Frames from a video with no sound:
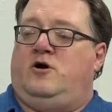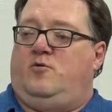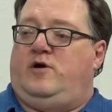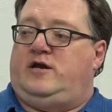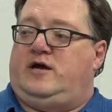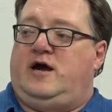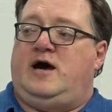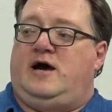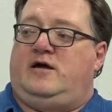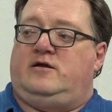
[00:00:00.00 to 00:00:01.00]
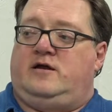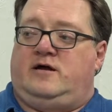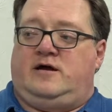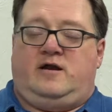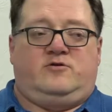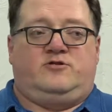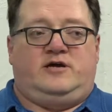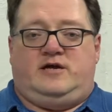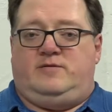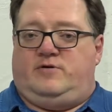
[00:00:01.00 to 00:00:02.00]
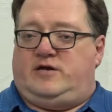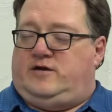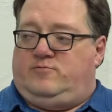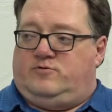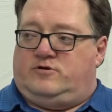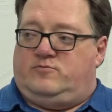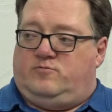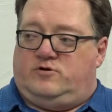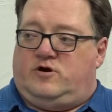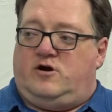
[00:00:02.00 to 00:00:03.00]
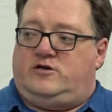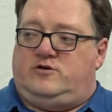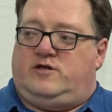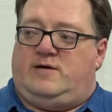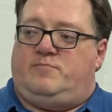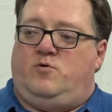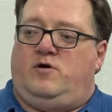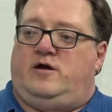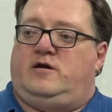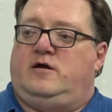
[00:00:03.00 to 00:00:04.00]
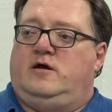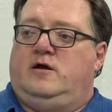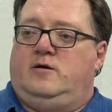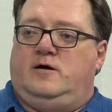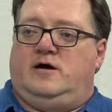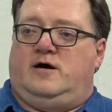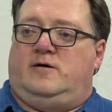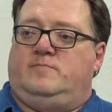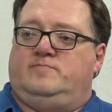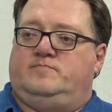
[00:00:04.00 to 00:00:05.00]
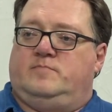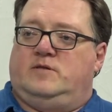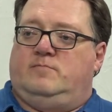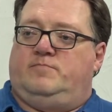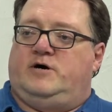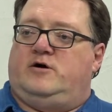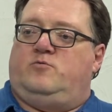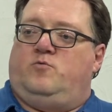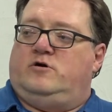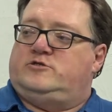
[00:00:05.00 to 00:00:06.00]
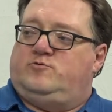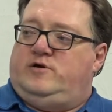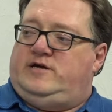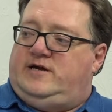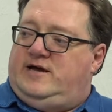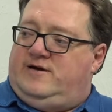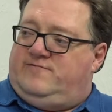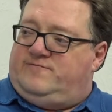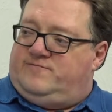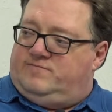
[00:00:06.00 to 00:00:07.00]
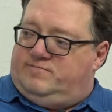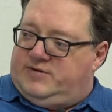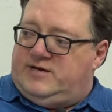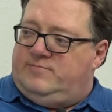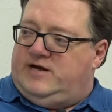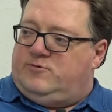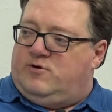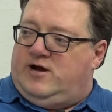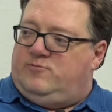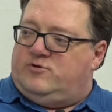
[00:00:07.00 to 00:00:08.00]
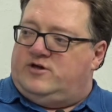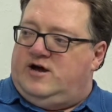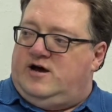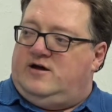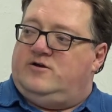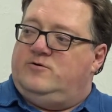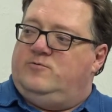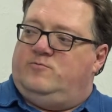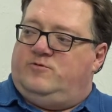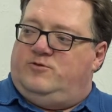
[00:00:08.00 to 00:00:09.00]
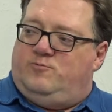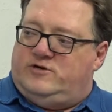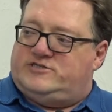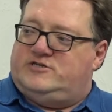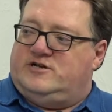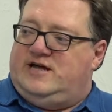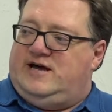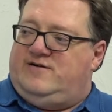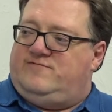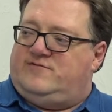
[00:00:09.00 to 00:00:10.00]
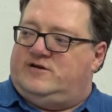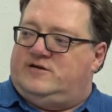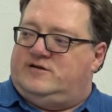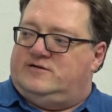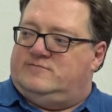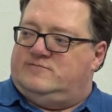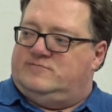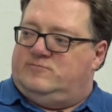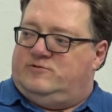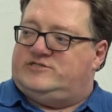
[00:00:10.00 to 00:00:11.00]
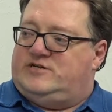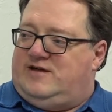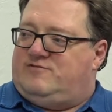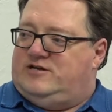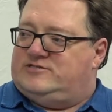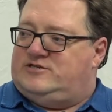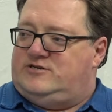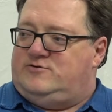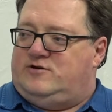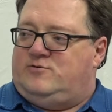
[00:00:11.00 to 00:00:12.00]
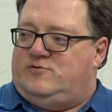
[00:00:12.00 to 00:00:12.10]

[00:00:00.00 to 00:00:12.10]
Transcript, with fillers: way to God, and I don't think anybody would, would argue that point. Uh, but once we have been made right with God, we still have we still have things to do, don't we?